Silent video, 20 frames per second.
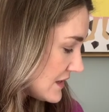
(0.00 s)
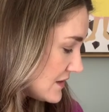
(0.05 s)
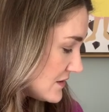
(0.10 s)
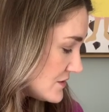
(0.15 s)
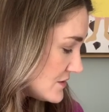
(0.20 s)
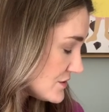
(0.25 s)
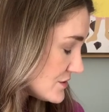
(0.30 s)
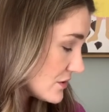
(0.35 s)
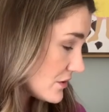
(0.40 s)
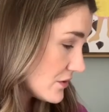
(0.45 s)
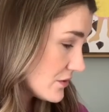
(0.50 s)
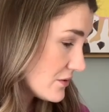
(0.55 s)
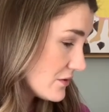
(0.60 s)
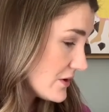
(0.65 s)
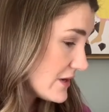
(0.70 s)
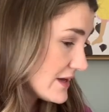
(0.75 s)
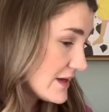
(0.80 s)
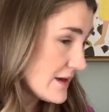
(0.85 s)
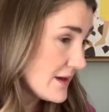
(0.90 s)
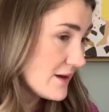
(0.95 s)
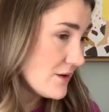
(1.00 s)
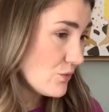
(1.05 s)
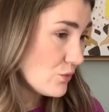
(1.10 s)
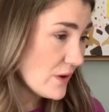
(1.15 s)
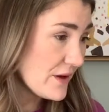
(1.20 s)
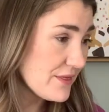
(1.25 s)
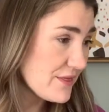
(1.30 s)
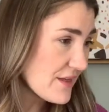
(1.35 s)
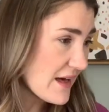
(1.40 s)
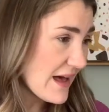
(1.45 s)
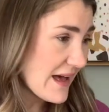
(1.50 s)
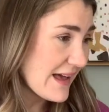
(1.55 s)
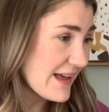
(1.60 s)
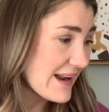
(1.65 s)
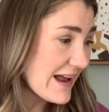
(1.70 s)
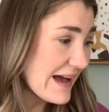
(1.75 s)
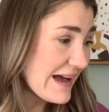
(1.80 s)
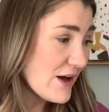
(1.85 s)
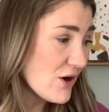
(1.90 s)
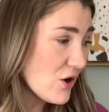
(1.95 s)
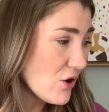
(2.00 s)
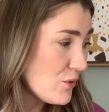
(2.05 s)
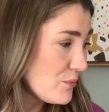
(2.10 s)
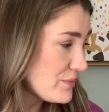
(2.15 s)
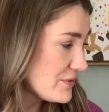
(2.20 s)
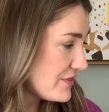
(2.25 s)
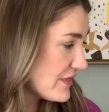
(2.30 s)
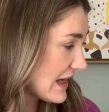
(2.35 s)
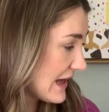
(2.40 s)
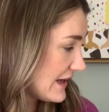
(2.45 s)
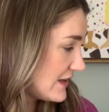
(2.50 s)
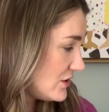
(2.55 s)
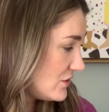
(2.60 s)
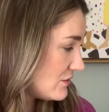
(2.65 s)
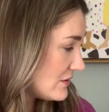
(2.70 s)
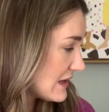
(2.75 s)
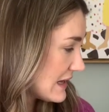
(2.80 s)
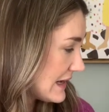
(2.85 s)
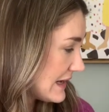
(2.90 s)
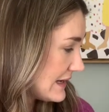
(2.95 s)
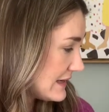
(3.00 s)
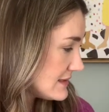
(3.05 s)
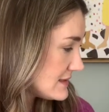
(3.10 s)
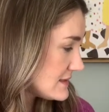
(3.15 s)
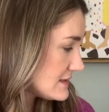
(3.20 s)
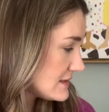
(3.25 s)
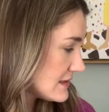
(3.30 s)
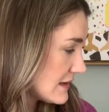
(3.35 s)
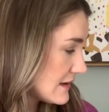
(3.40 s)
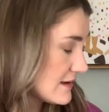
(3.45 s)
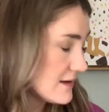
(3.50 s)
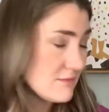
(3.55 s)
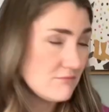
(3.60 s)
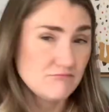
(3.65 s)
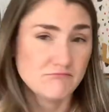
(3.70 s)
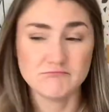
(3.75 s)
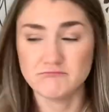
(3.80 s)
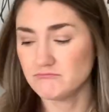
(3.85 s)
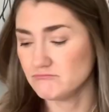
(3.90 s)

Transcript: So with that, I hope that you guys um,